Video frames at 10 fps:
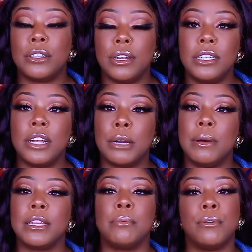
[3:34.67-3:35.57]
So let's talk
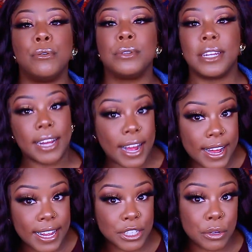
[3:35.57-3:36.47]
about the pros and the
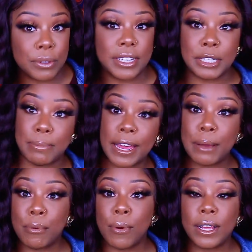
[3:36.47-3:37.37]
cons on this
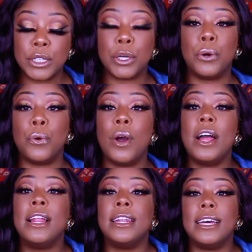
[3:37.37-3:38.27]
bad boy. So
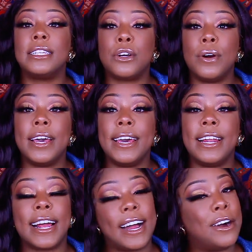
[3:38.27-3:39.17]
let's go ahead,
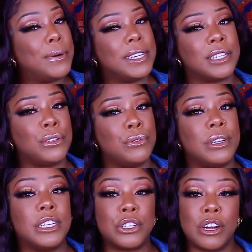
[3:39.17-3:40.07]
like I always do,
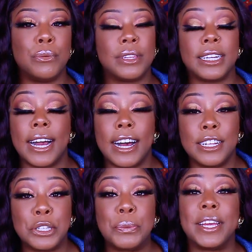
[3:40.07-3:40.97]
let's start with the
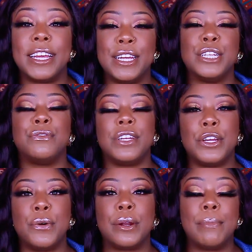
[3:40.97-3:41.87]
cons so we can end this
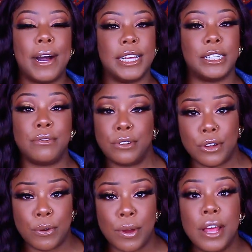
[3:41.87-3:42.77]
video on a positive
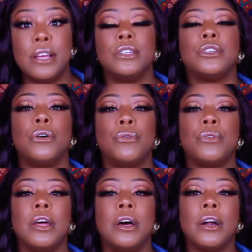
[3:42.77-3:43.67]
note. So
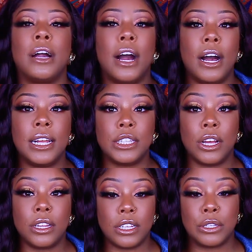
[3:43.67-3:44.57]
the cons
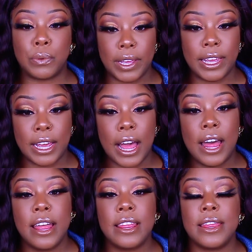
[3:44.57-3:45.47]
on this wig,
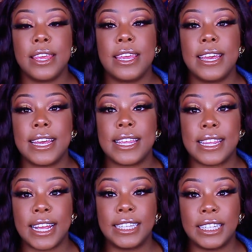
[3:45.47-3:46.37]
the
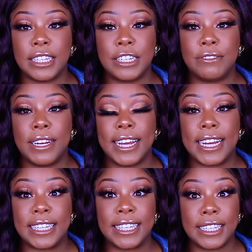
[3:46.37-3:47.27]

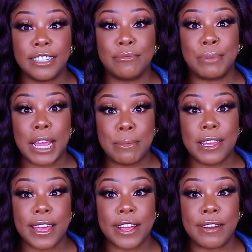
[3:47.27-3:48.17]
excessive baby
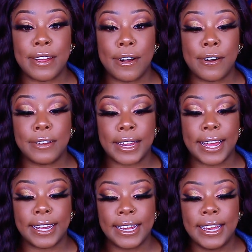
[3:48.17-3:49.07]
hair, y'all.
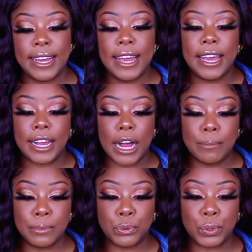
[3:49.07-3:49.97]
Like, it
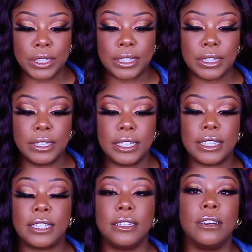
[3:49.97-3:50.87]
comes with,
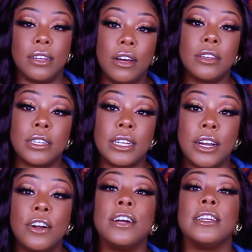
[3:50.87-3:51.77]
it's on the
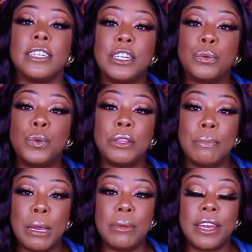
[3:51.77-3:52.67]
stock card, it says with
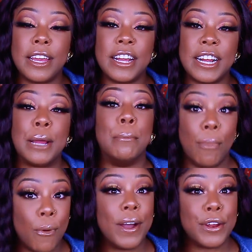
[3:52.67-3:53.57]
baby hair, and
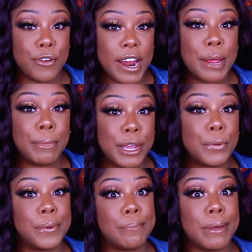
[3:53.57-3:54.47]
boy do they
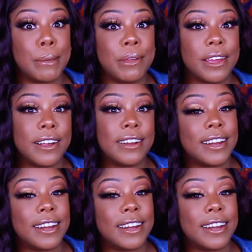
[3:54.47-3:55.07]
mean with baby hair.